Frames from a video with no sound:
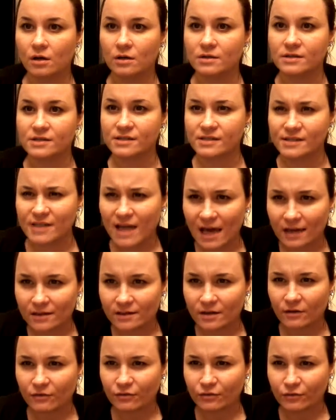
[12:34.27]

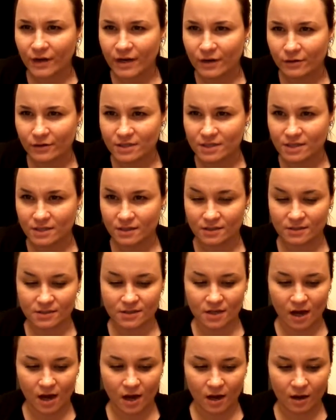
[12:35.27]
set of
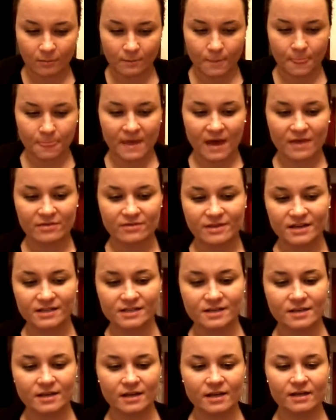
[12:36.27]
fragrances. And
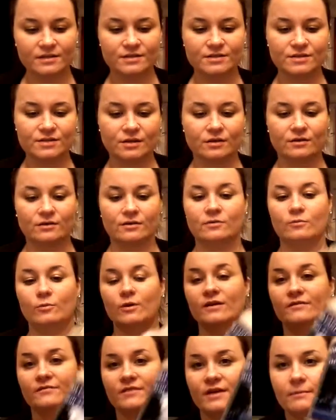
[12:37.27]
this is
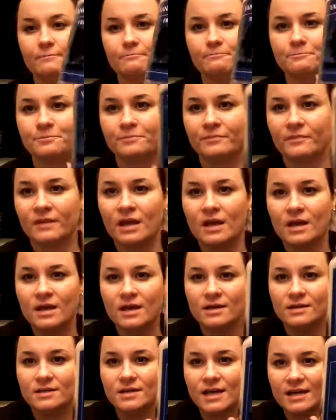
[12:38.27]
one of them.
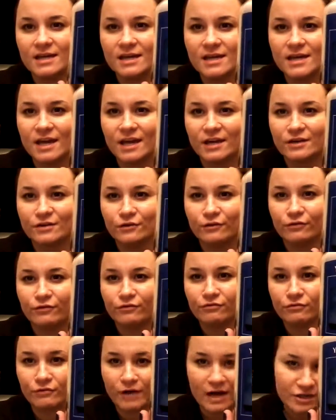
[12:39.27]
Yankee Candle
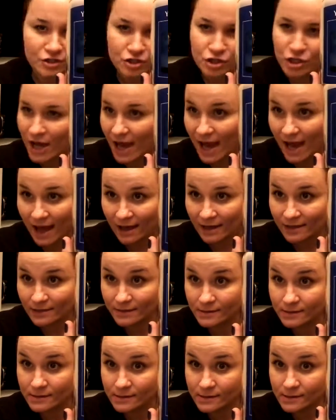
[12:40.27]
Fresh
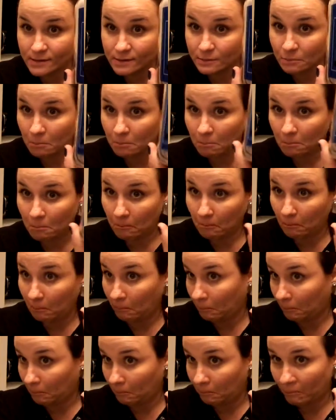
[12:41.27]
as
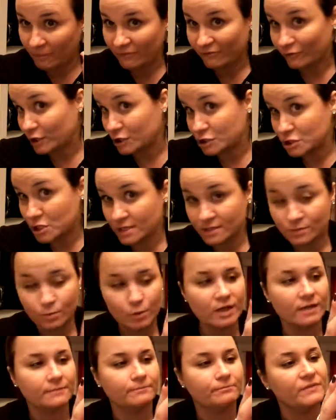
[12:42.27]

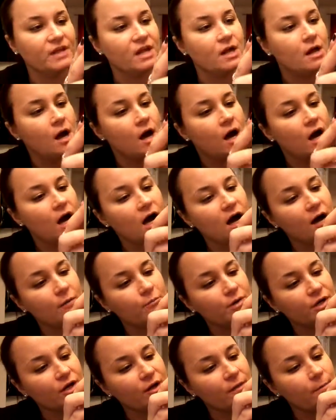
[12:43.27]
what?
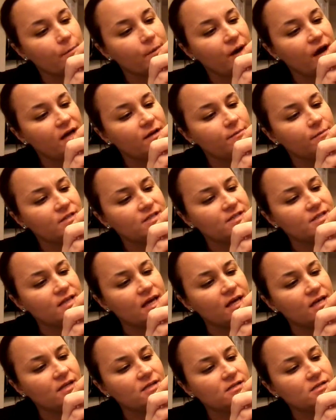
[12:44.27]
But on the bottom it
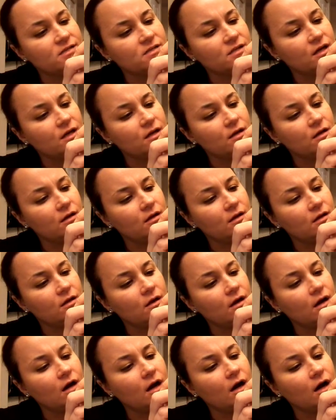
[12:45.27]
says
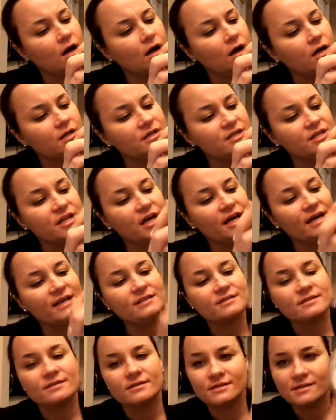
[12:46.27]

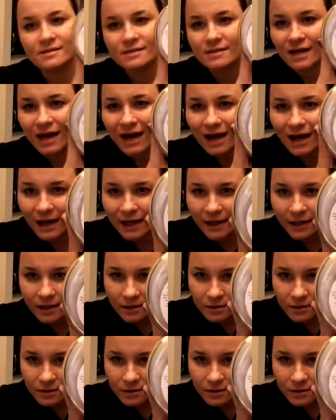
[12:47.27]
Night Sky.